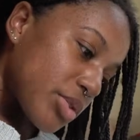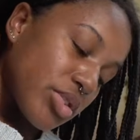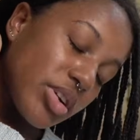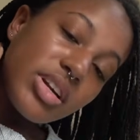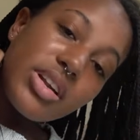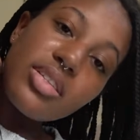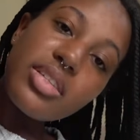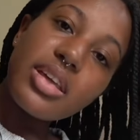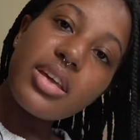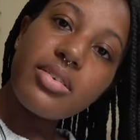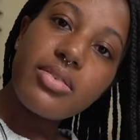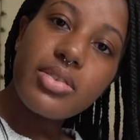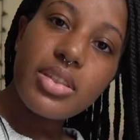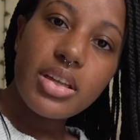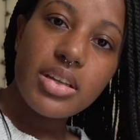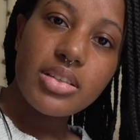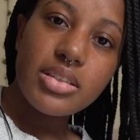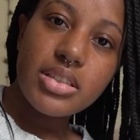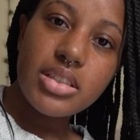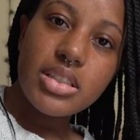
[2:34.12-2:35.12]
trying to think of
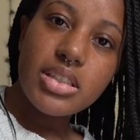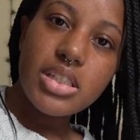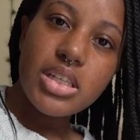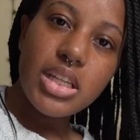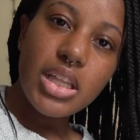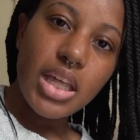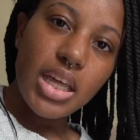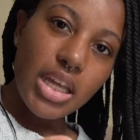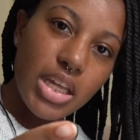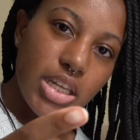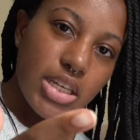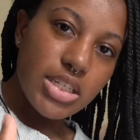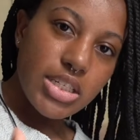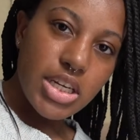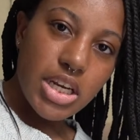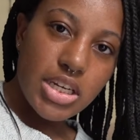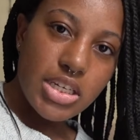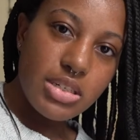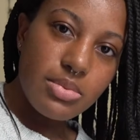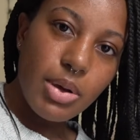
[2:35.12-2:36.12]
things to like
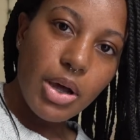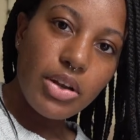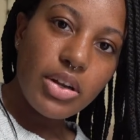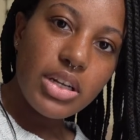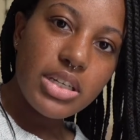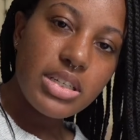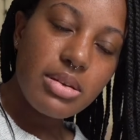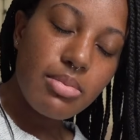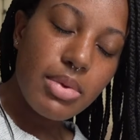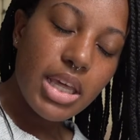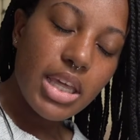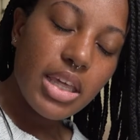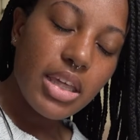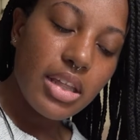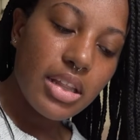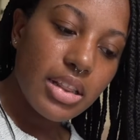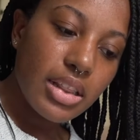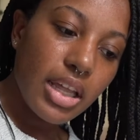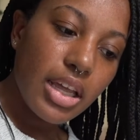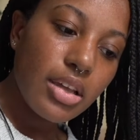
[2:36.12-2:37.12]
change about it to make
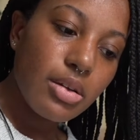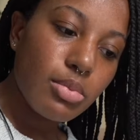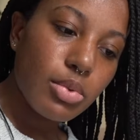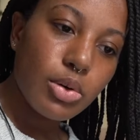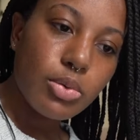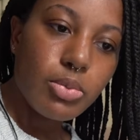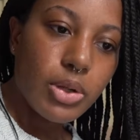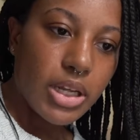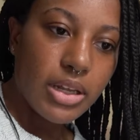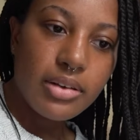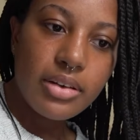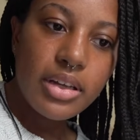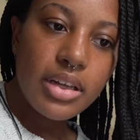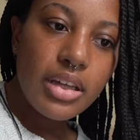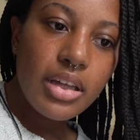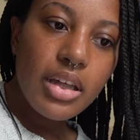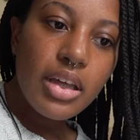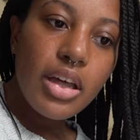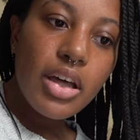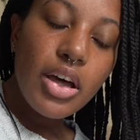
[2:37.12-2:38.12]
it likable, but
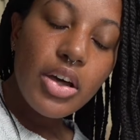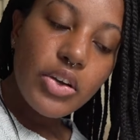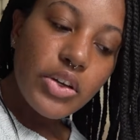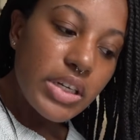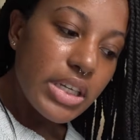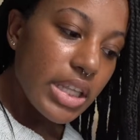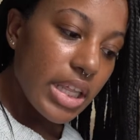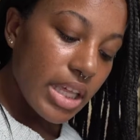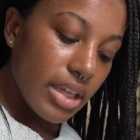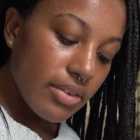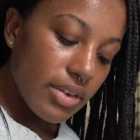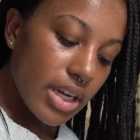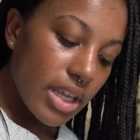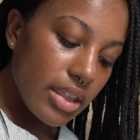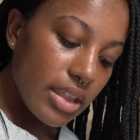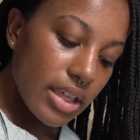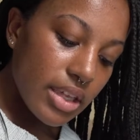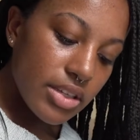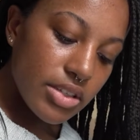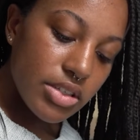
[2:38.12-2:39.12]
I couldn't think of
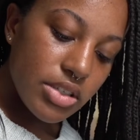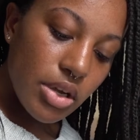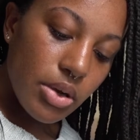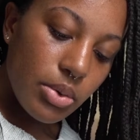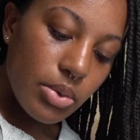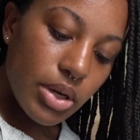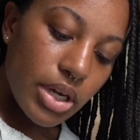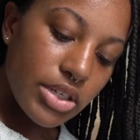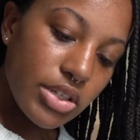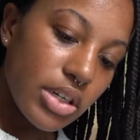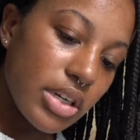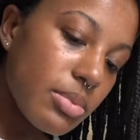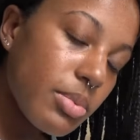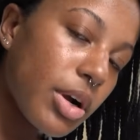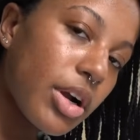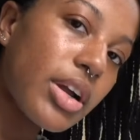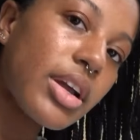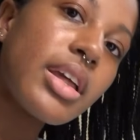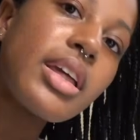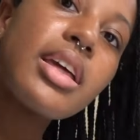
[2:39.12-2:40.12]
anything, so I took it
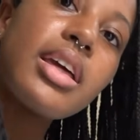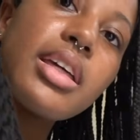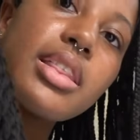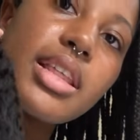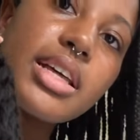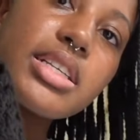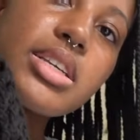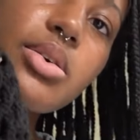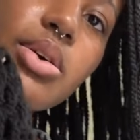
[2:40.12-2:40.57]
apart. That's how